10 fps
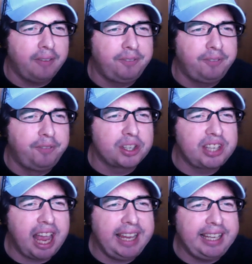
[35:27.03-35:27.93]

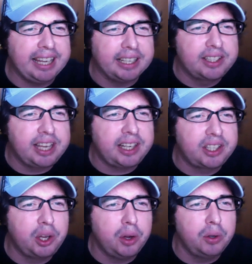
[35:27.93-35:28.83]
Forsaken,
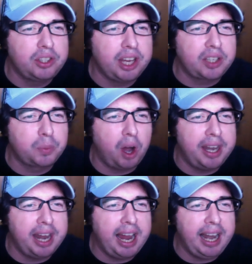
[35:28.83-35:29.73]

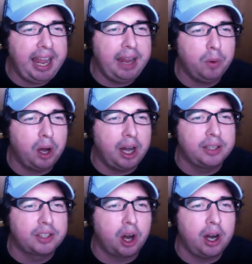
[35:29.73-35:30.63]
6261981.
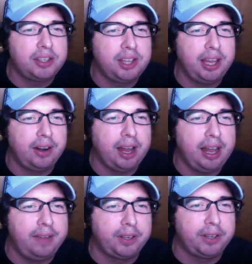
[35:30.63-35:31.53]
Sorry to the Internet
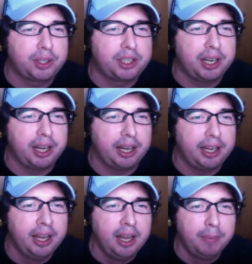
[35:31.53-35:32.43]
Infantry tonight.
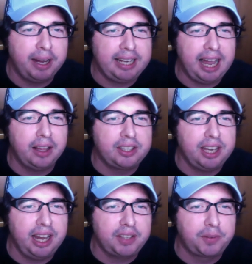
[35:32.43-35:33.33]
My
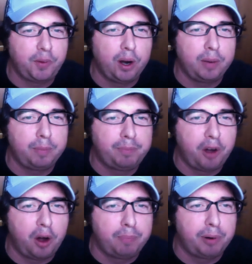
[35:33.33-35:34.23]
Galaxy S4
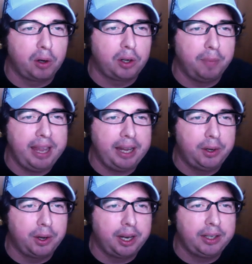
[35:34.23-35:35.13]
phone broke on me and
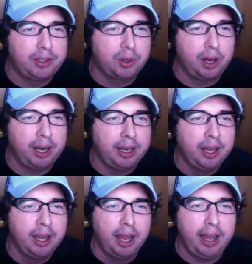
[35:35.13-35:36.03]
couldn't join.
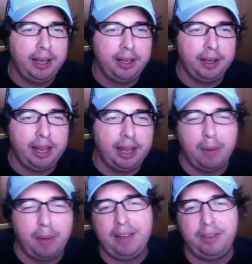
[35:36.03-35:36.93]
Hey, yeah, we
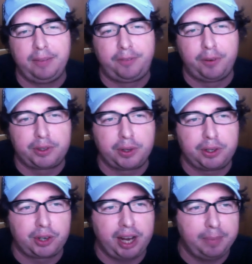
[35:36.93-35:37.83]
didn't have an infantry
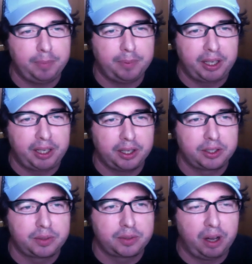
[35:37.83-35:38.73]
chat.
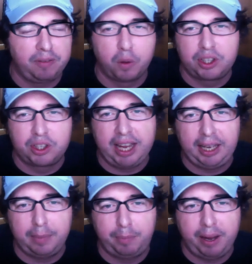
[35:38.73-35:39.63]
Because, well,
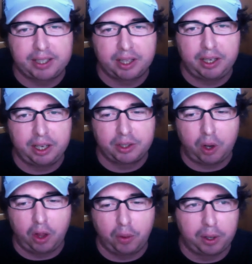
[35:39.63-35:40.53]
Forsaken basically does
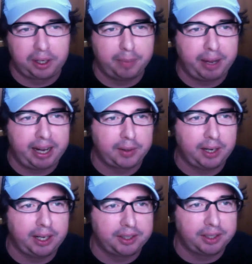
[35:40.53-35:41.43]
all the work in the
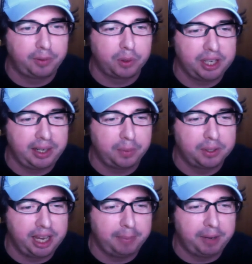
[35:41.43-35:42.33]
background, and Forsaken
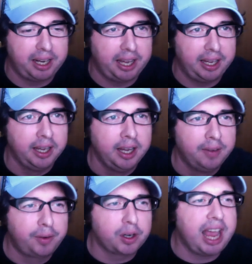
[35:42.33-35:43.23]
was MIA.
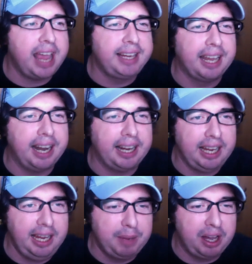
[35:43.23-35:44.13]
Forsaken, I got
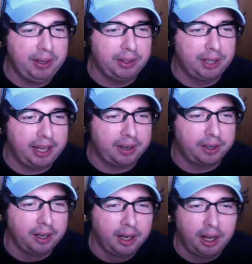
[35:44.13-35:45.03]
to email you later.
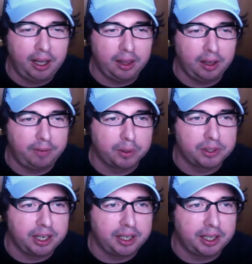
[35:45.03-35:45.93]
I love
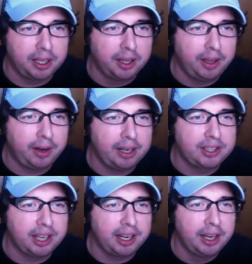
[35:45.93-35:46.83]
Forsaken. There, I
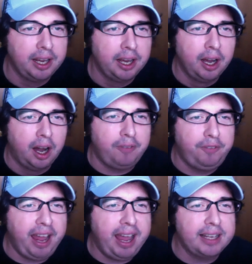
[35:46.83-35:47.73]
said it. Are
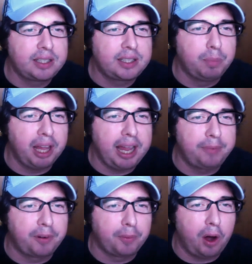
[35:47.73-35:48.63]
fans to blame
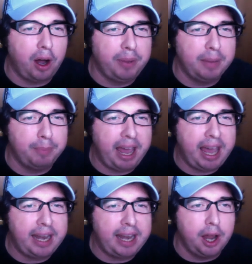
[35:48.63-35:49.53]
for Raw being
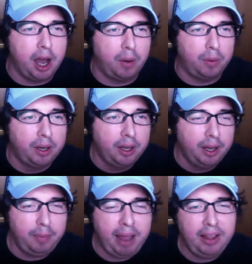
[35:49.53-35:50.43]
bad? No.
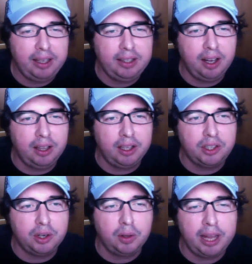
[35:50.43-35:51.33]
Malik Douglas,
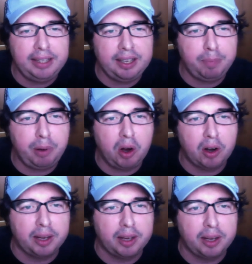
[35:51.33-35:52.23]
you're late to the
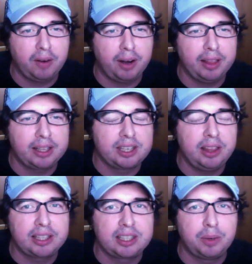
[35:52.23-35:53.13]
party. But all right, let's see
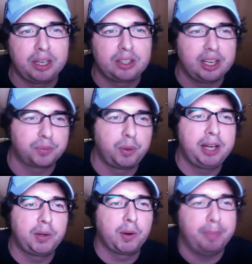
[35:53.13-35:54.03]
what he says. We
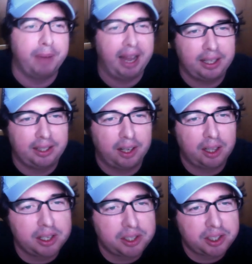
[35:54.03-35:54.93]
agree, Malik
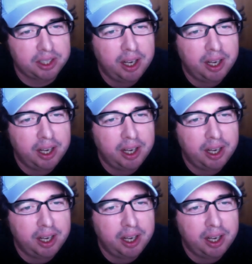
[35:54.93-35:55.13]
Douglas.